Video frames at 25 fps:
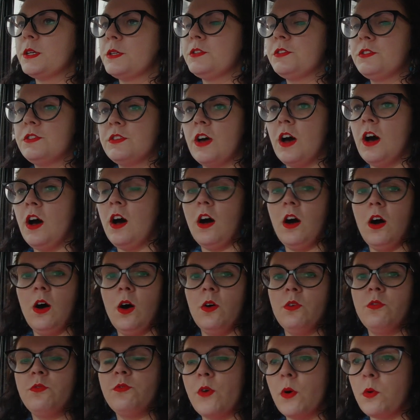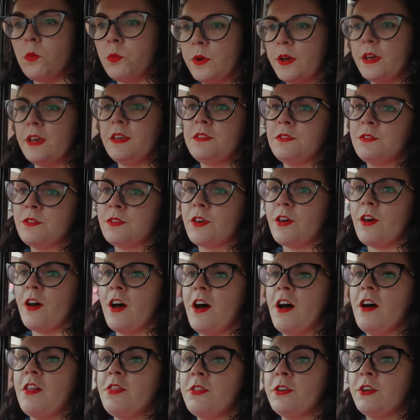to start off with
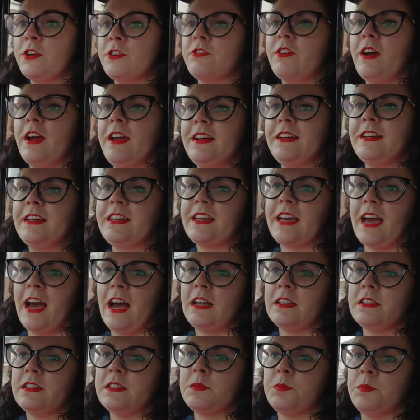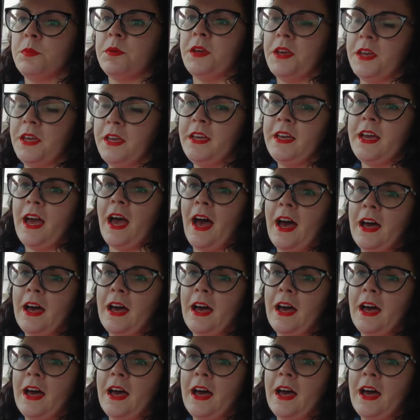The Great Gatsby,